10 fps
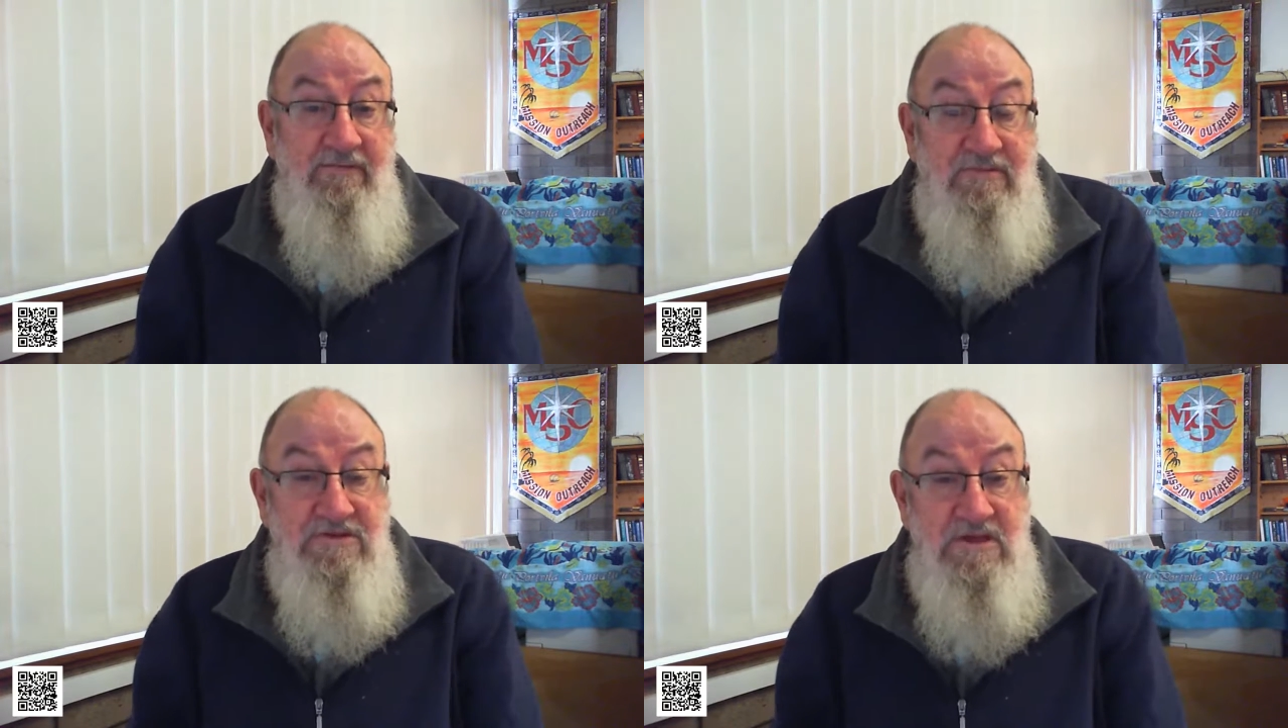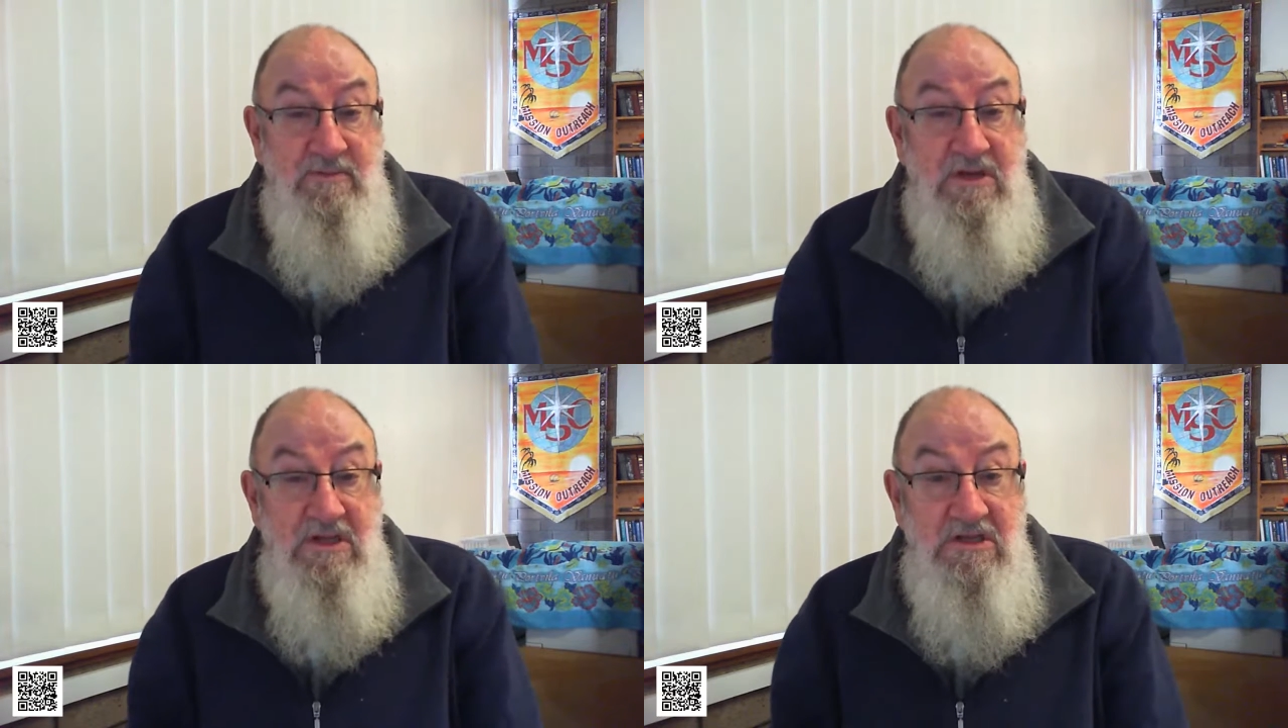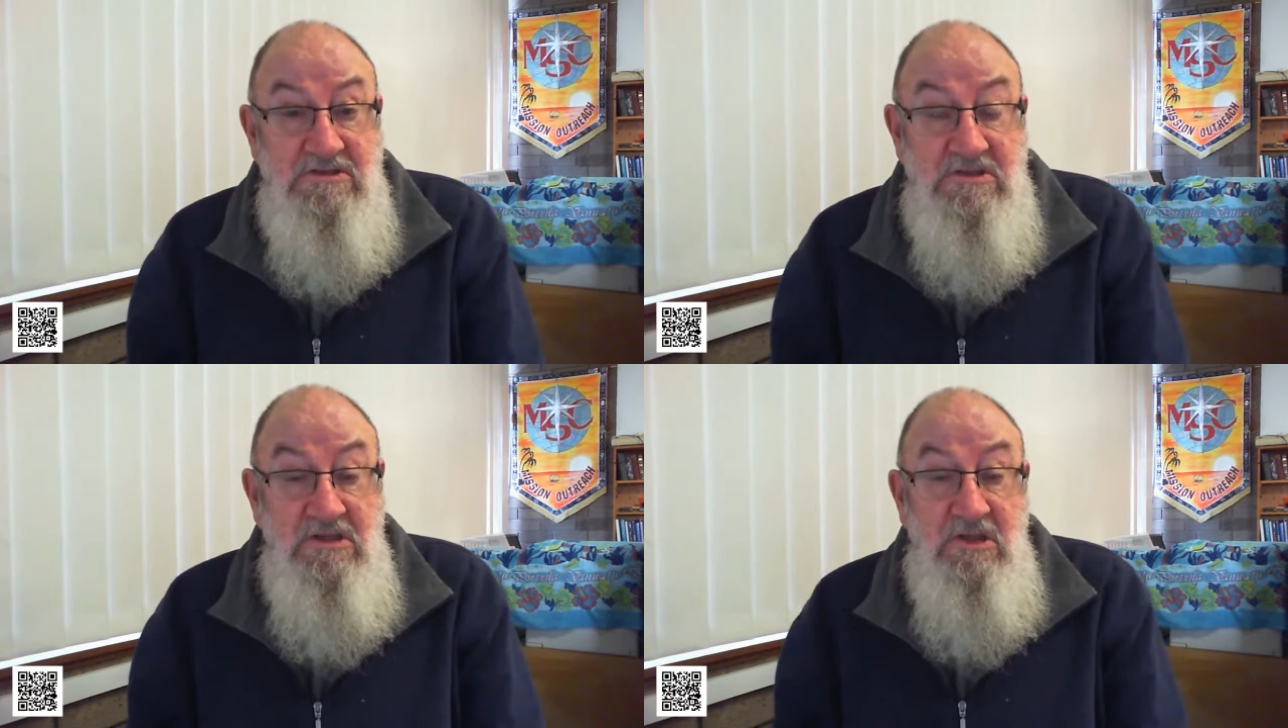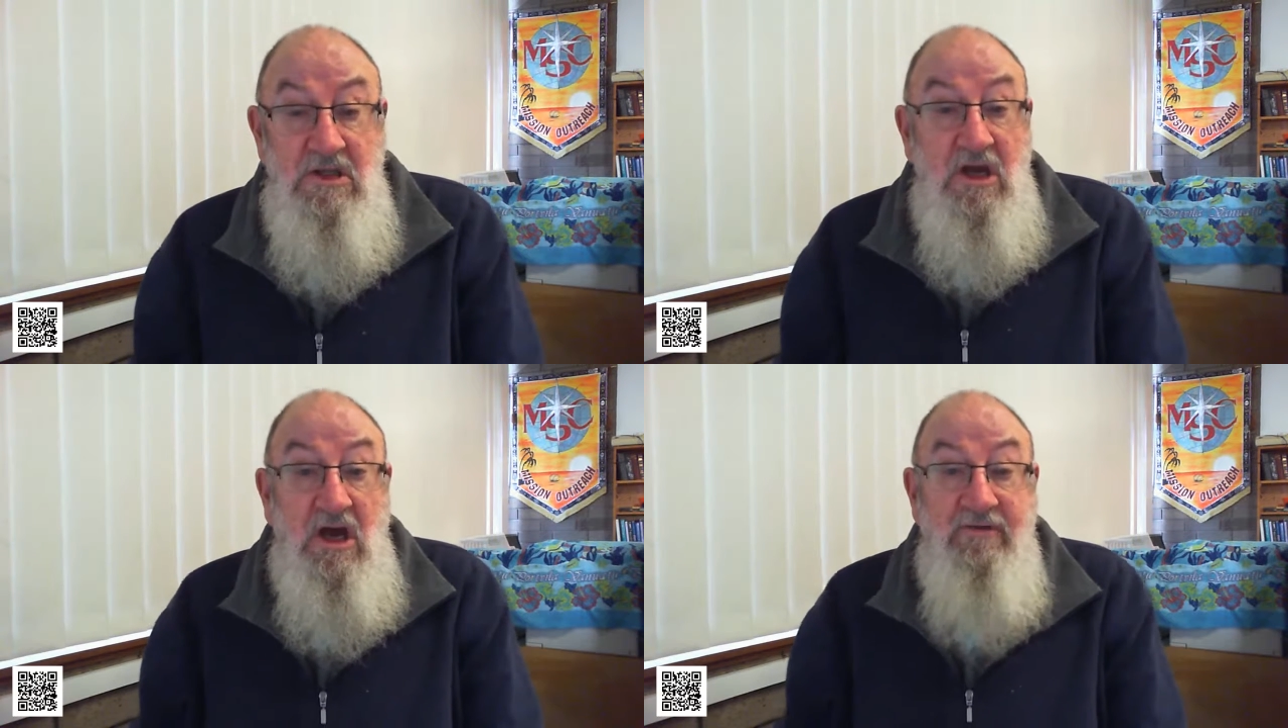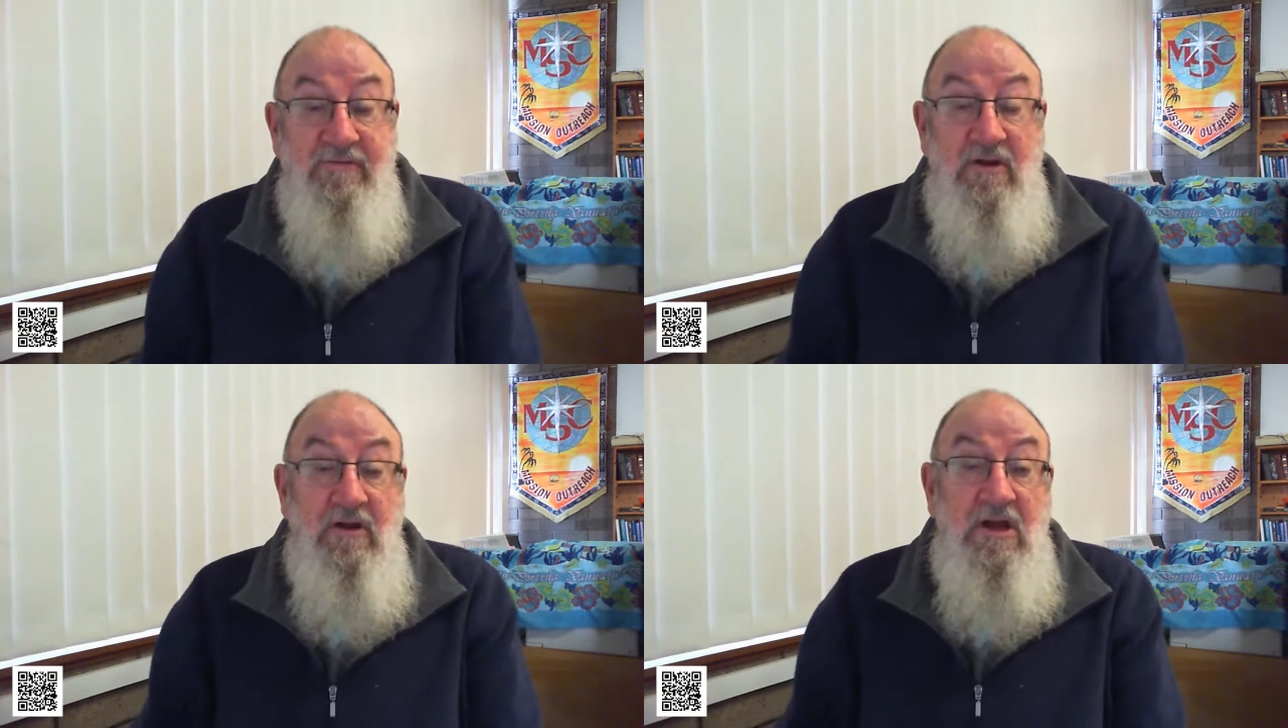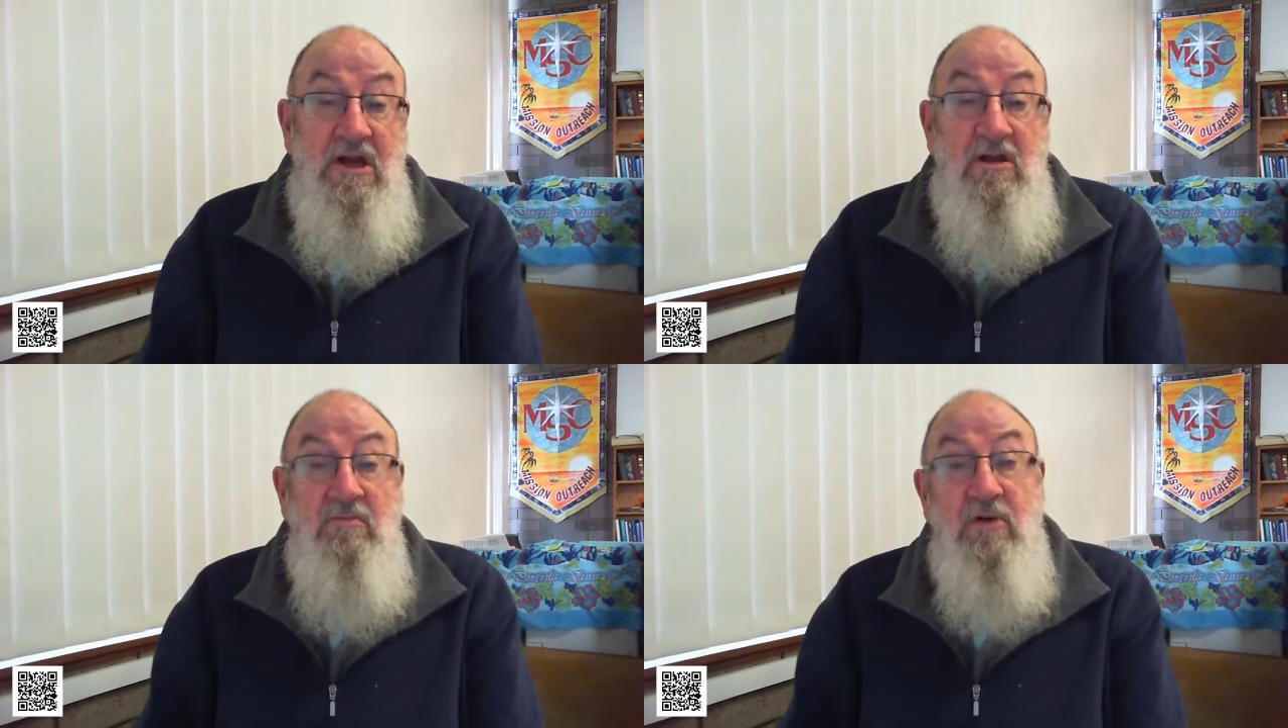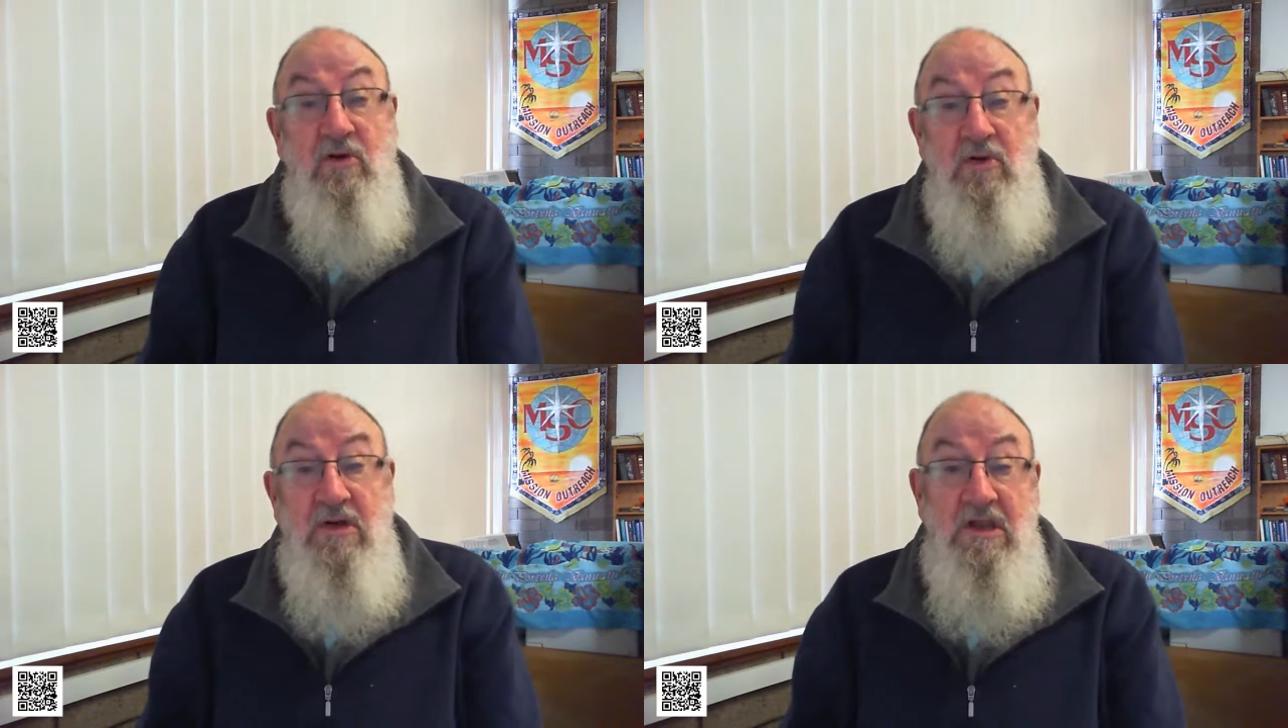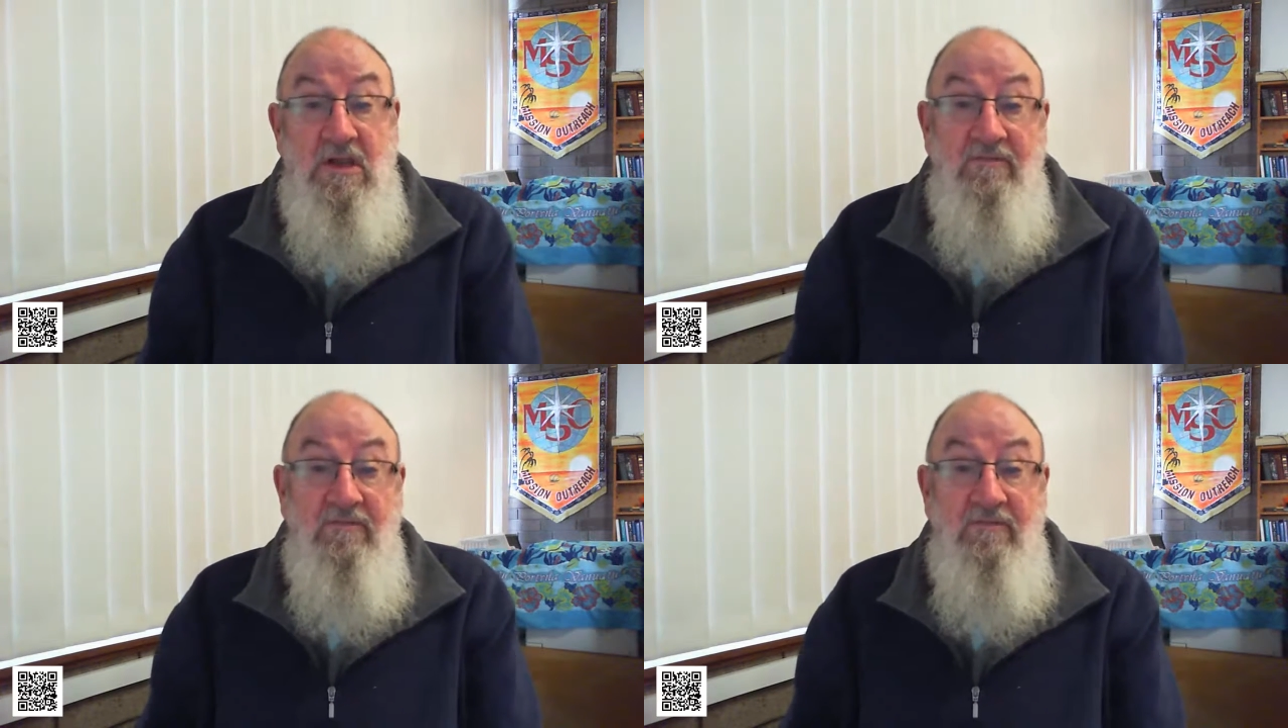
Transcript: after so many years, I feel I don't belong here.